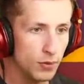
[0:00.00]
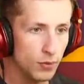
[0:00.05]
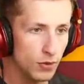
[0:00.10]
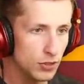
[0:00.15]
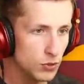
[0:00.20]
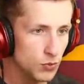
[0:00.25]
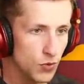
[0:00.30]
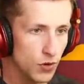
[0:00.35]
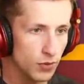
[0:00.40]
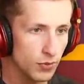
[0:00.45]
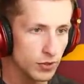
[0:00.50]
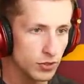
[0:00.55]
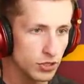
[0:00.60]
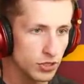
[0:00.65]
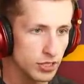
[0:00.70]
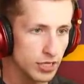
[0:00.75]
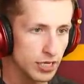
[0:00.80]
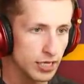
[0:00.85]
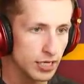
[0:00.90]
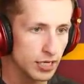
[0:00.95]
what's wrong with
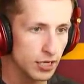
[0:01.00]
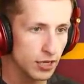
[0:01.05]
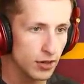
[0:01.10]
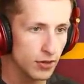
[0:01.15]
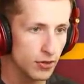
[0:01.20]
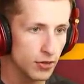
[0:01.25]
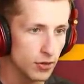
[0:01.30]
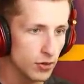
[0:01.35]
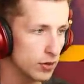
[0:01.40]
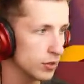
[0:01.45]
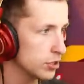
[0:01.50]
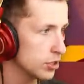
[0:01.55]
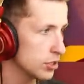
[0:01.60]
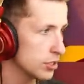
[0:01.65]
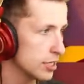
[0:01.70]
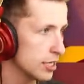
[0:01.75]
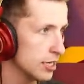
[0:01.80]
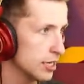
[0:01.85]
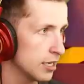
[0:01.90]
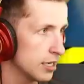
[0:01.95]
just getting another,
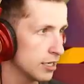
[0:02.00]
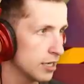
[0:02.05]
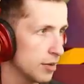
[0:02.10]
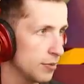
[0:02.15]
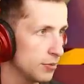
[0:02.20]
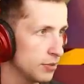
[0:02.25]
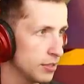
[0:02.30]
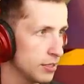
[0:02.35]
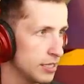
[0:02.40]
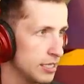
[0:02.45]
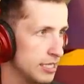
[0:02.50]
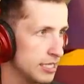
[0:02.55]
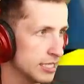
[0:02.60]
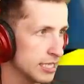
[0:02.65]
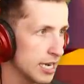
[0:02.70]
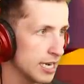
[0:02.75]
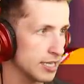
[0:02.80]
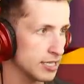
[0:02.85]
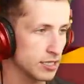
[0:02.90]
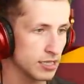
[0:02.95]
just getting a couple of these
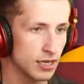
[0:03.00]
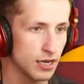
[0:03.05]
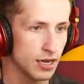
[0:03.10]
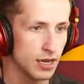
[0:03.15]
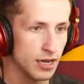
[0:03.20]
guys?